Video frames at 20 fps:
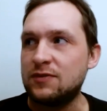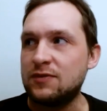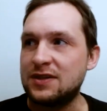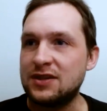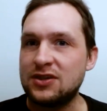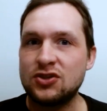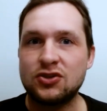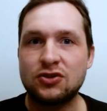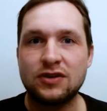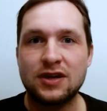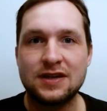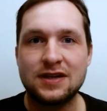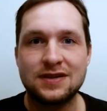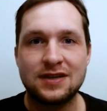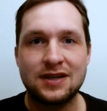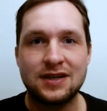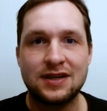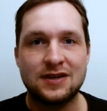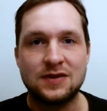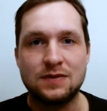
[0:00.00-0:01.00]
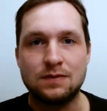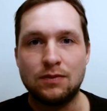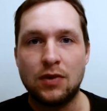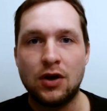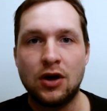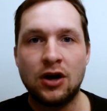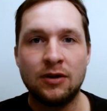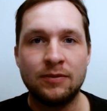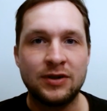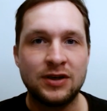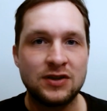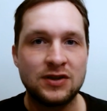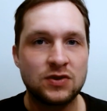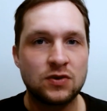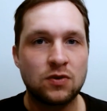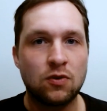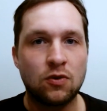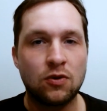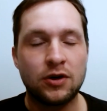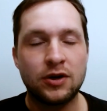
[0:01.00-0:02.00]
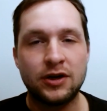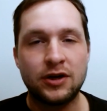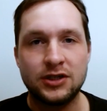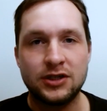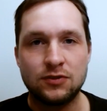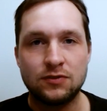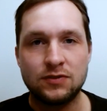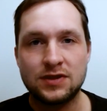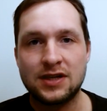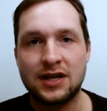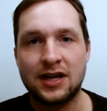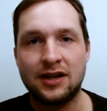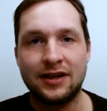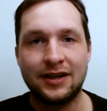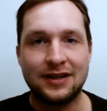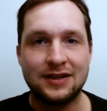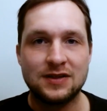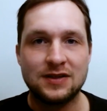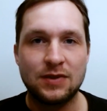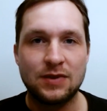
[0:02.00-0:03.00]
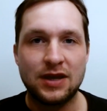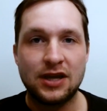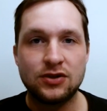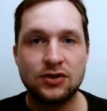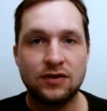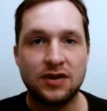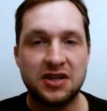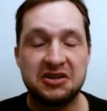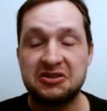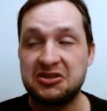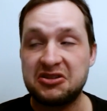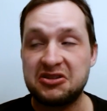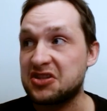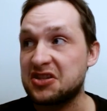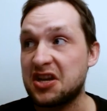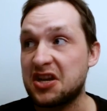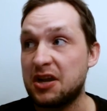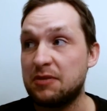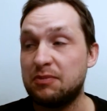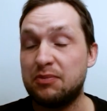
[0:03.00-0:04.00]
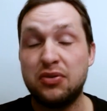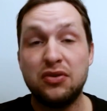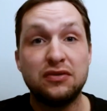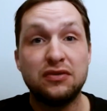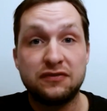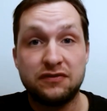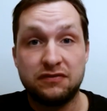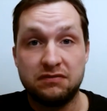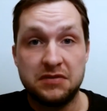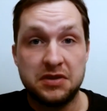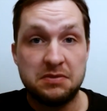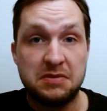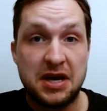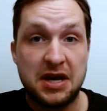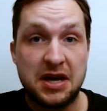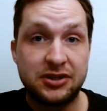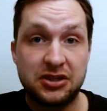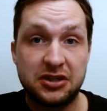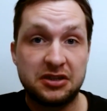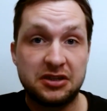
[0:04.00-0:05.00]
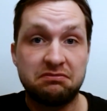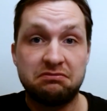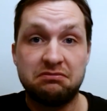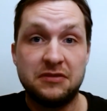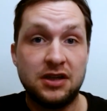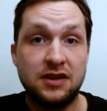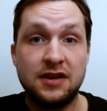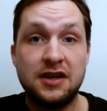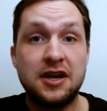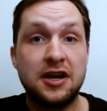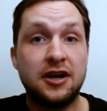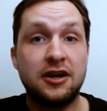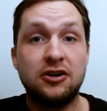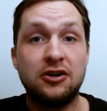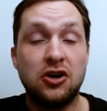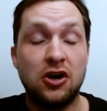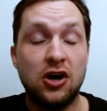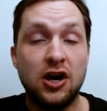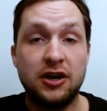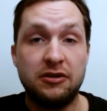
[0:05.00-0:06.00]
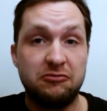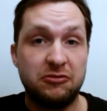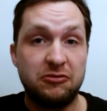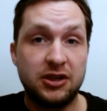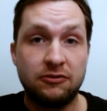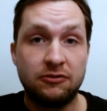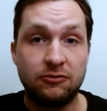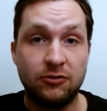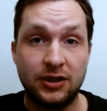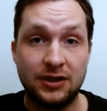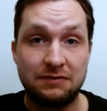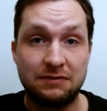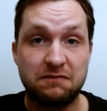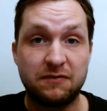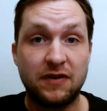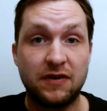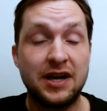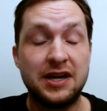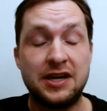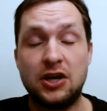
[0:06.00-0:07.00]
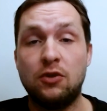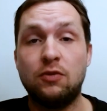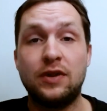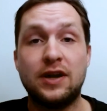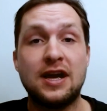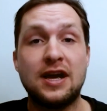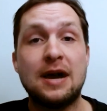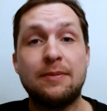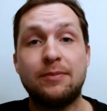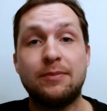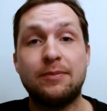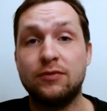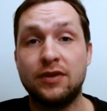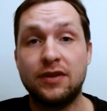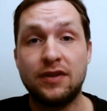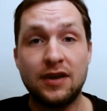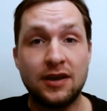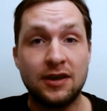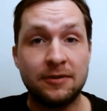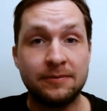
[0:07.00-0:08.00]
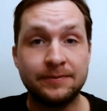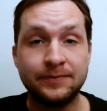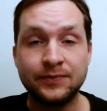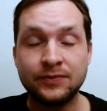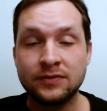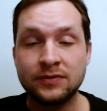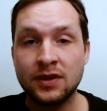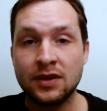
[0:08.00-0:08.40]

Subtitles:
It was interesting. And his mom in his corner, she was kind of like his manager. And then it just kind of poof, magic in the air, gone. We didn't really find out what happened with him.